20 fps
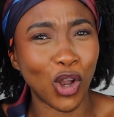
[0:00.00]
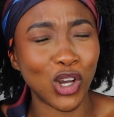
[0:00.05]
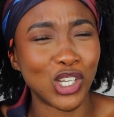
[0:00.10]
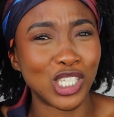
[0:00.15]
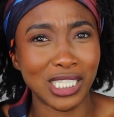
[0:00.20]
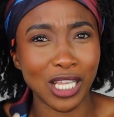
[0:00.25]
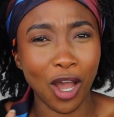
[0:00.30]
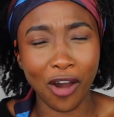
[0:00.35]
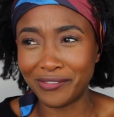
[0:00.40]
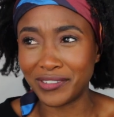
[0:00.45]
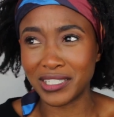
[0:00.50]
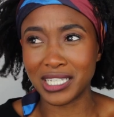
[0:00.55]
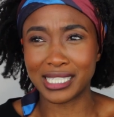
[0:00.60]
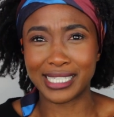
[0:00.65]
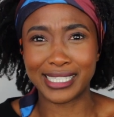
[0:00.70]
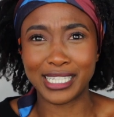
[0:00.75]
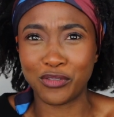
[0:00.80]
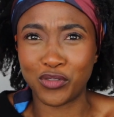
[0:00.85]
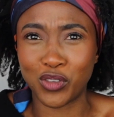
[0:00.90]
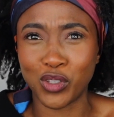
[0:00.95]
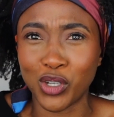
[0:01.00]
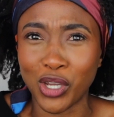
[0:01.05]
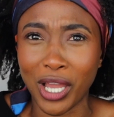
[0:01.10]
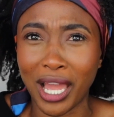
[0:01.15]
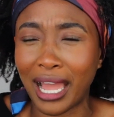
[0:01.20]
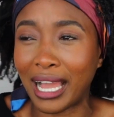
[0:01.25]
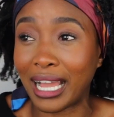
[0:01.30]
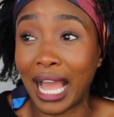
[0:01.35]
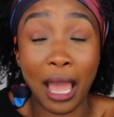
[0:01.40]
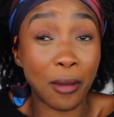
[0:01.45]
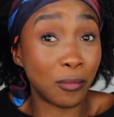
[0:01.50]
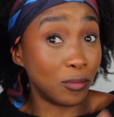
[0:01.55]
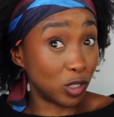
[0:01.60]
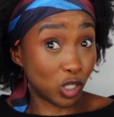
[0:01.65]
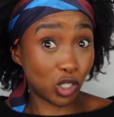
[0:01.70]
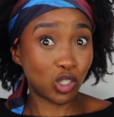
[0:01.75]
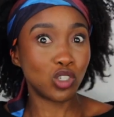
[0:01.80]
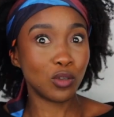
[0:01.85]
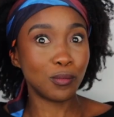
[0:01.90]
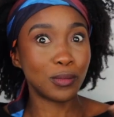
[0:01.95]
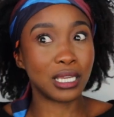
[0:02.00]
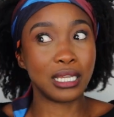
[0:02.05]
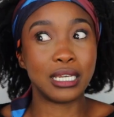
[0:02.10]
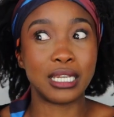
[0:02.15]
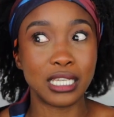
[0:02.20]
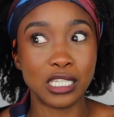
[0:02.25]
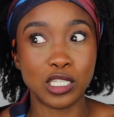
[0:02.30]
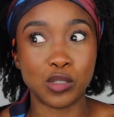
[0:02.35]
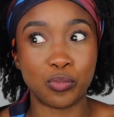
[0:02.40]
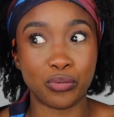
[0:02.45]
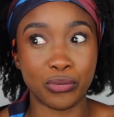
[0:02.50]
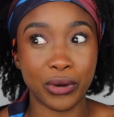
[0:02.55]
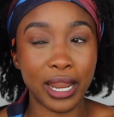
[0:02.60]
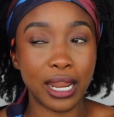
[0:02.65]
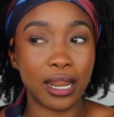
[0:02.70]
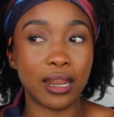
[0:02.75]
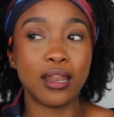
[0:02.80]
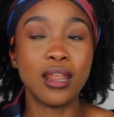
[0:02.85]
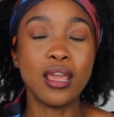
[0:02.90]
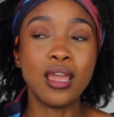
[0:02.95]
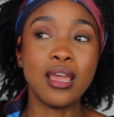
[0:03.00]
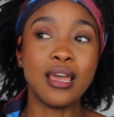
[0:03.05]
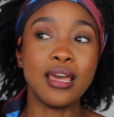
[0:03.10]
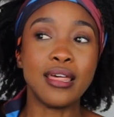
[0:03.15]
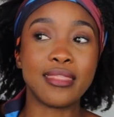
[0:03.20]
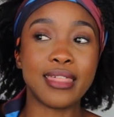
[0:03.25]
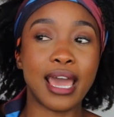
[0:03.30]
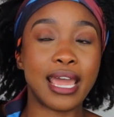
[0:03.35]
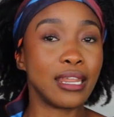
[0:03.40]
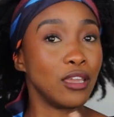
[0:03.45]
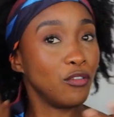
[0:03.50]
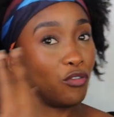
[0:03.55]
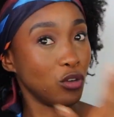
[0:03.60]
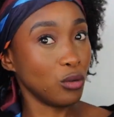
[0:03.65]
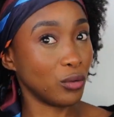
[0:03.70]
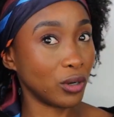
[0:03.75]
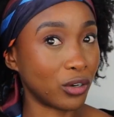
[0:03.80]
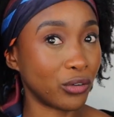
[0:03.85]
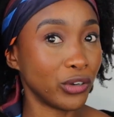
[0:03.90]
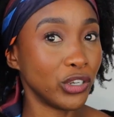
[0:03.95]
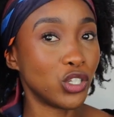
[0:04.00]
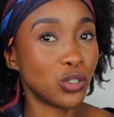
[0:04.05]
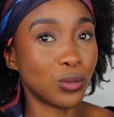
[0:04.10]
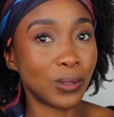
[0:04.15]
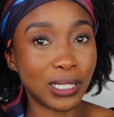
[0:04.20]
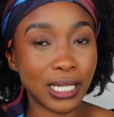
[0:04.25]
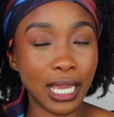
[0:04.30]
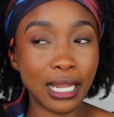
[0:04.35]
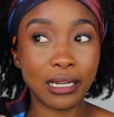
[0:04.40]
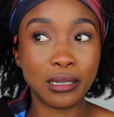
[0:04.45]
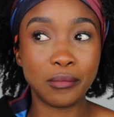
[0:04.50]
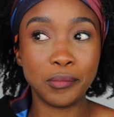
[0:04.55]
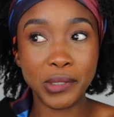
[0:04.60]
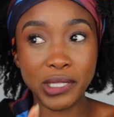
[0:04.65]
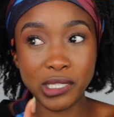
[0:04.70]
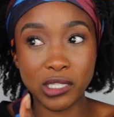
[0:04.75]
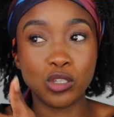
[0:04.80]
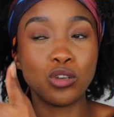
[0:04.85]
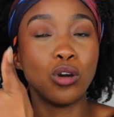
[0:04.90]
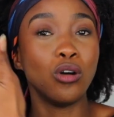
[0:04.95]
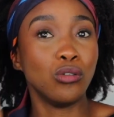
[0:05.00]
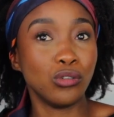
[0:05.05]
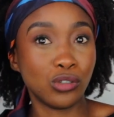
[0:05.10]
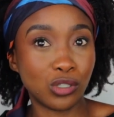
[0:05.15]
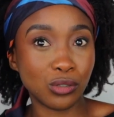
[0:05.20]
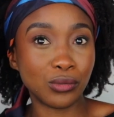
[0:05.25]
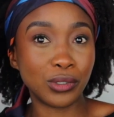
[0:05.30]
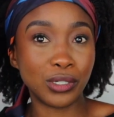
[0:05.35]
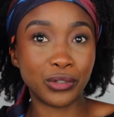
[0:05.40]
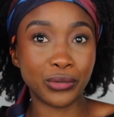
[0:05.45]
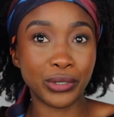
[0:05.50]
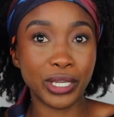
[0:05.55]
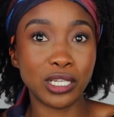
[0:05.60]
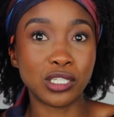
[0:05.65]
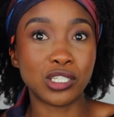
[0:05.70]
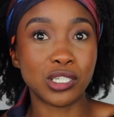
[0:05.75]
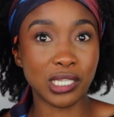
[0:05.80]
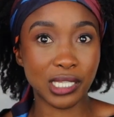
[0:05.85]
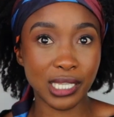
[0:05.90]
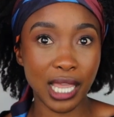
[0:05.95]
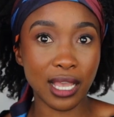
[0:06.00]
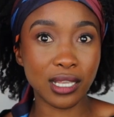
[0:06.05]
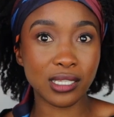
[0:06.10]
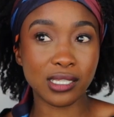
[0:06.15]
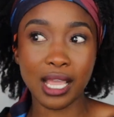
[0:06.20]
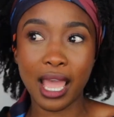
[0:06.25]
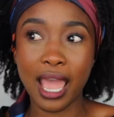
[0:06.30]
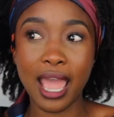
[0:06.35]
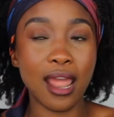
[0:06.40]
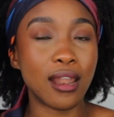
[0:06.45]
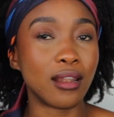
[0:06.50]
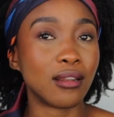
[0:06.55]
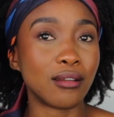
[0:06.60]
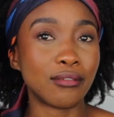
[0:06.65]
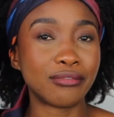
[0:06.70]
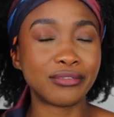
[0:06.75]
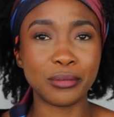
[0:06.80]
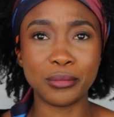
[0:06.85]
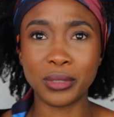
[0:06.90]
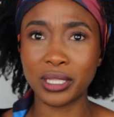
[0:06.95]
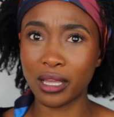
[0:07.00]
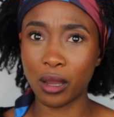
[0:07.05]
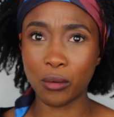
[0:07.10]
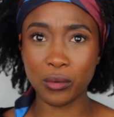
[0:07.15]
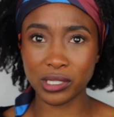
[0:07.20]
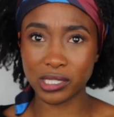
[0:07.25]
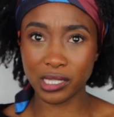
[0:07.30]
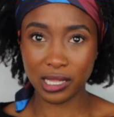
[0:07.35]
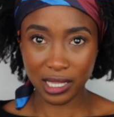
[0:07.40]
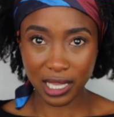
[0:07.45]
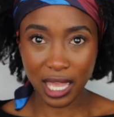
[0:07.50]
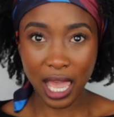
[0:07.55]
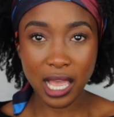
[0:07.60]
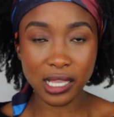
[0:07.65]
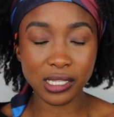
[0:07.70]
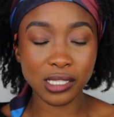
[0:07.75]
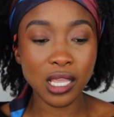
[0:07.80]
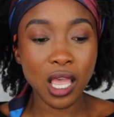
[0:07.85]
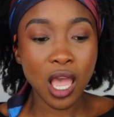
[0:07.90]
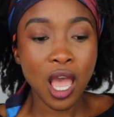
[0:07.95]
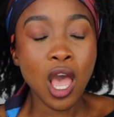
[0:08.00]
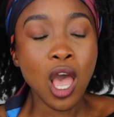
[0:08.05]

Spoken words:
because obviously if you, I'm assuming in his brain that if you agree to a date, it means you're also agreeing to sex. And for me, that wasn't the case.